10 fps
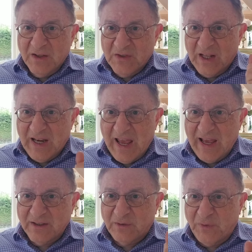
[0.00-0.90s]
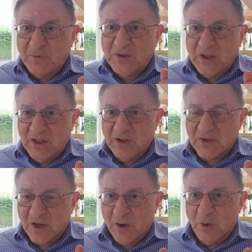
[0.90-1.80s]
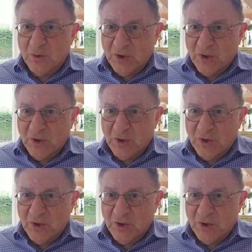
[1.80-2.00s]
than had 50 years ago,